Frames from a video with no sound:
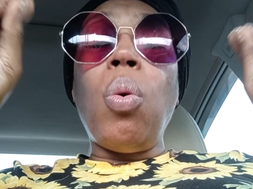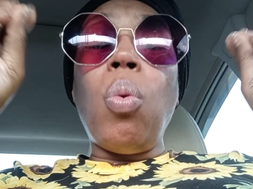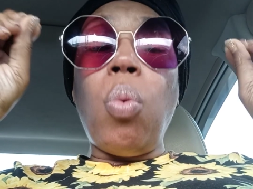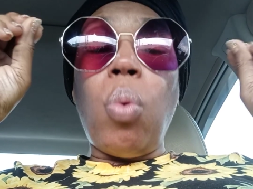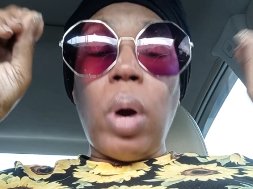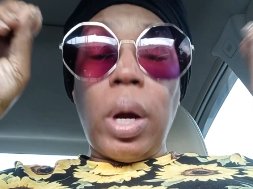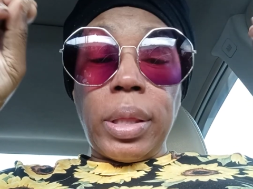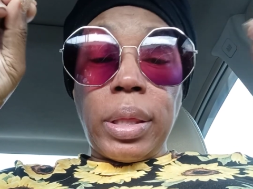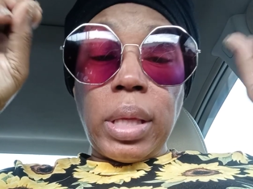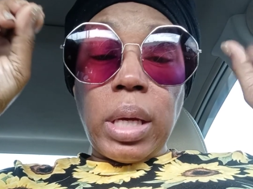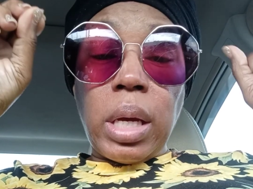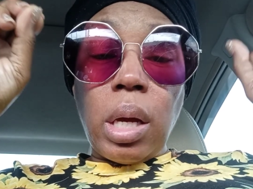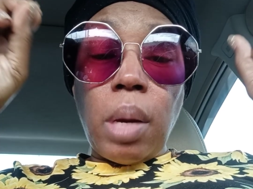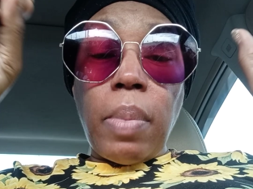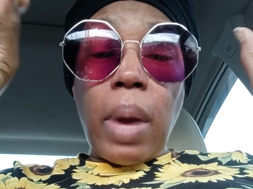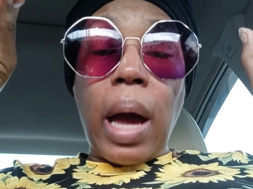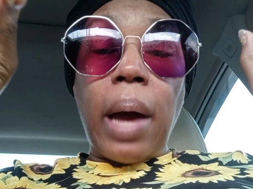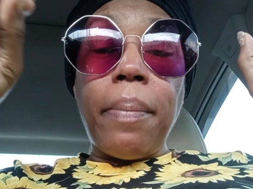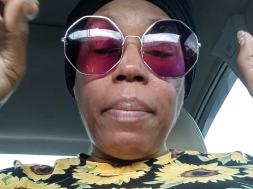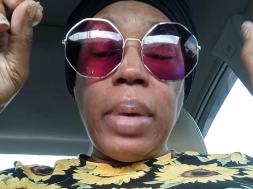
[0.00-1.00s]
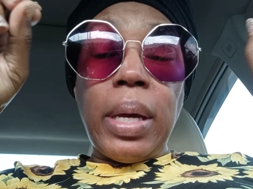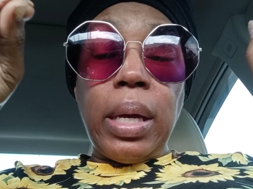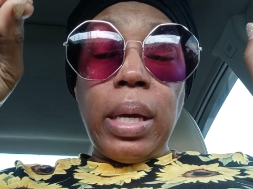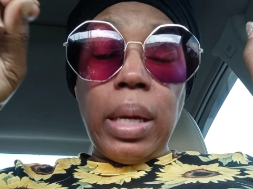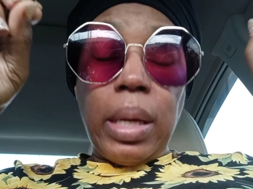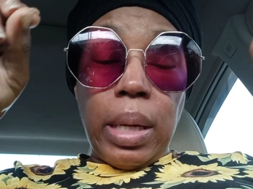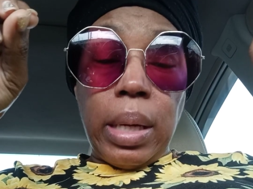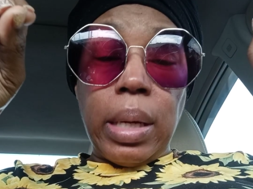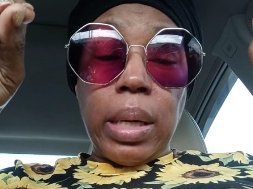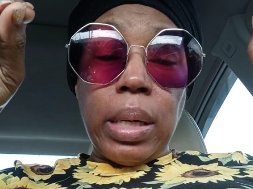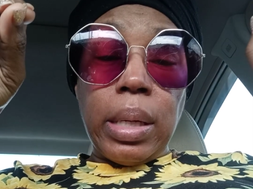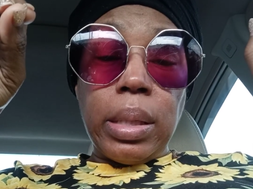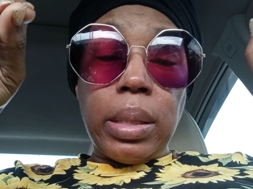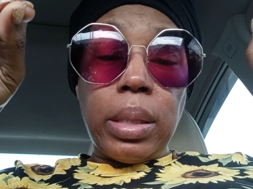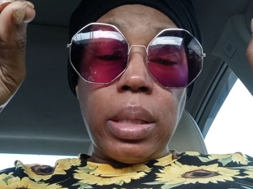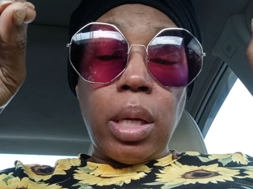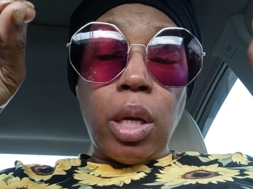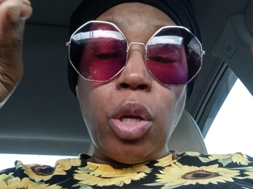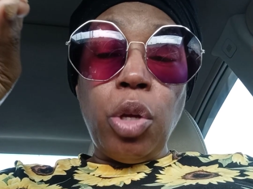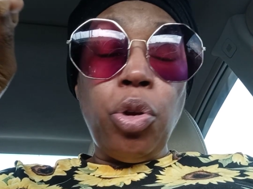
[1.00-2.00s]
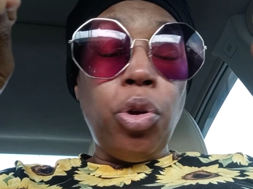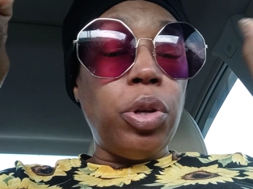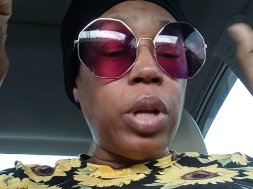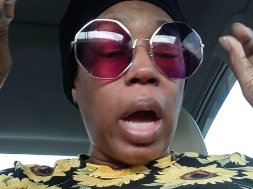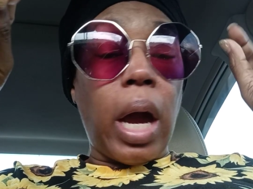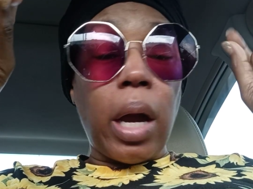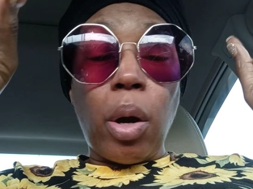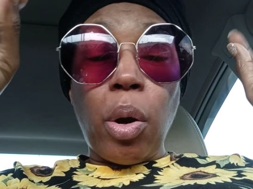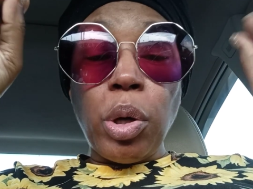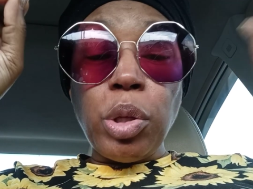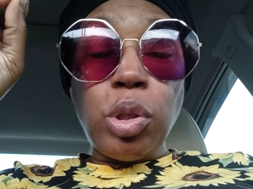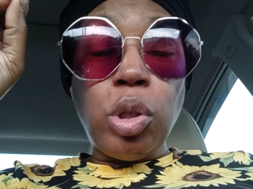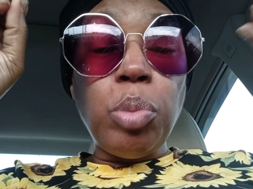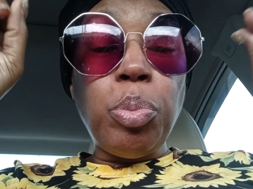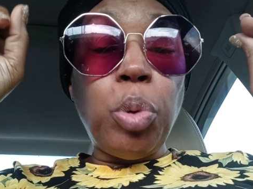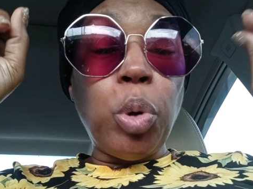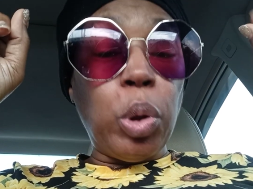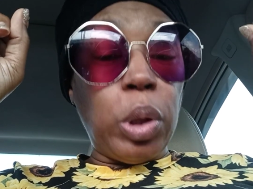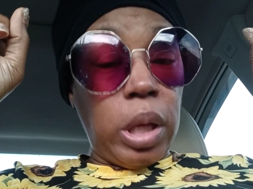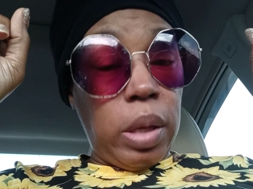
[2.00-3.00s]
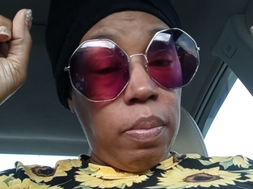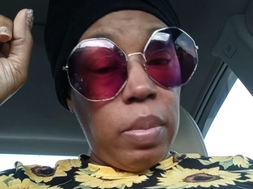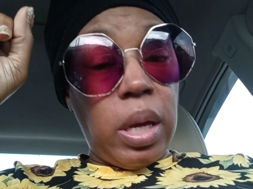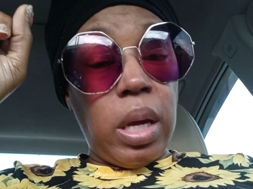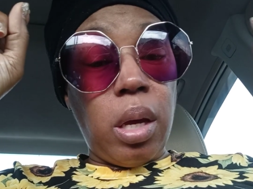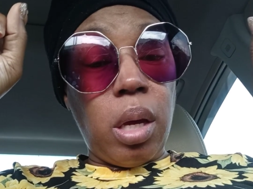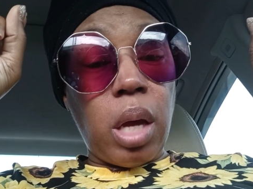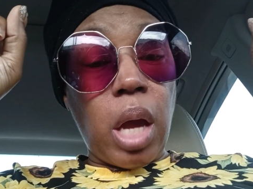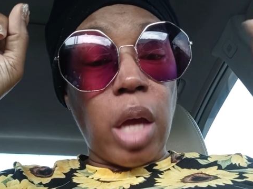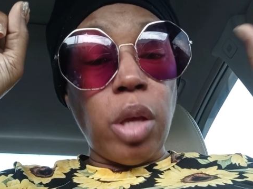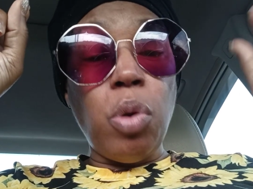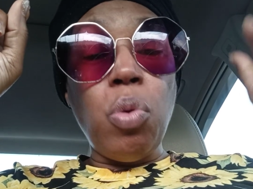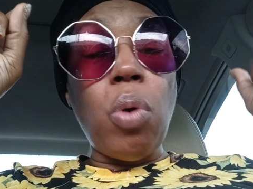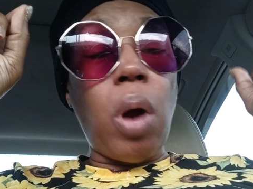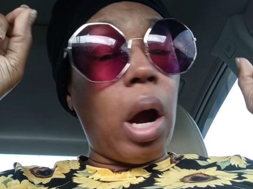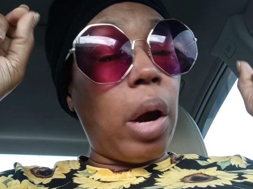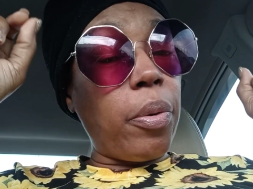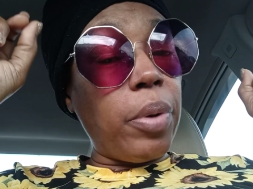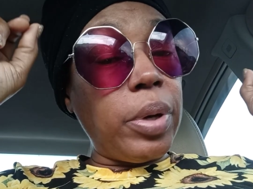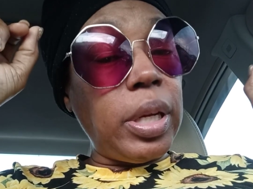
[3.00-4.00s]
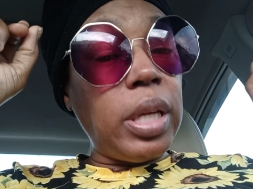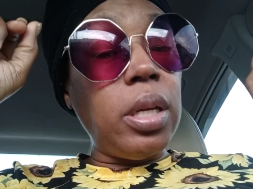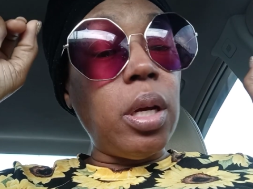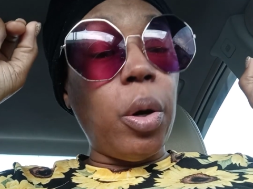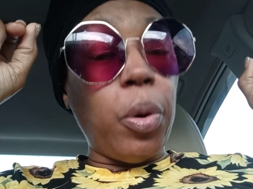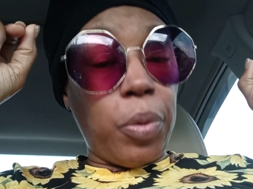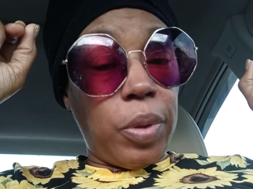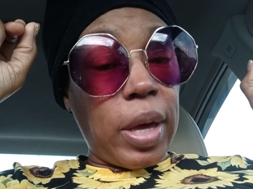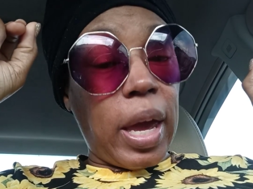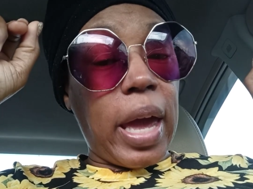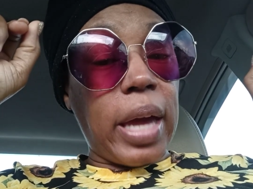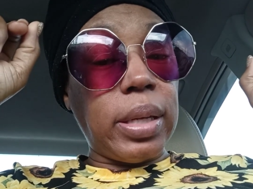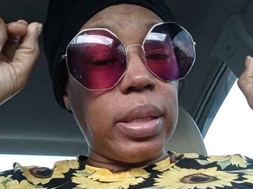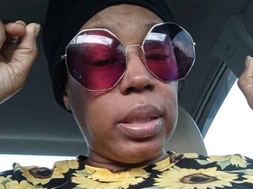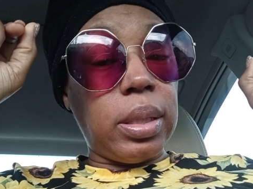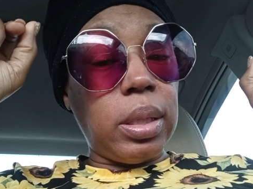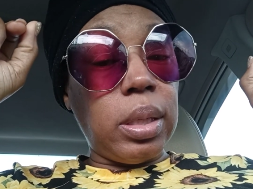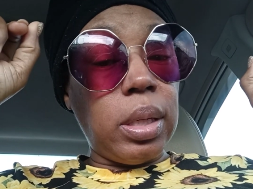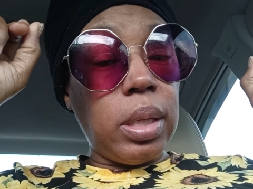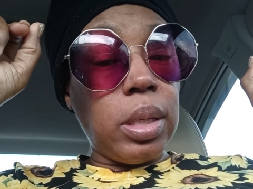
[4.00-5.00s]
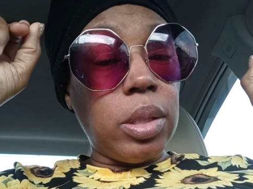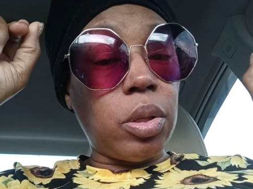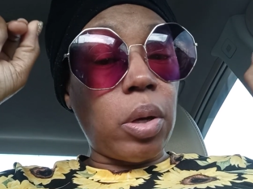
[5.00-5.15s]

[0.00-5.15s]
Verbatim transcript: one thing about me is you're not going to bully me, and you already know that.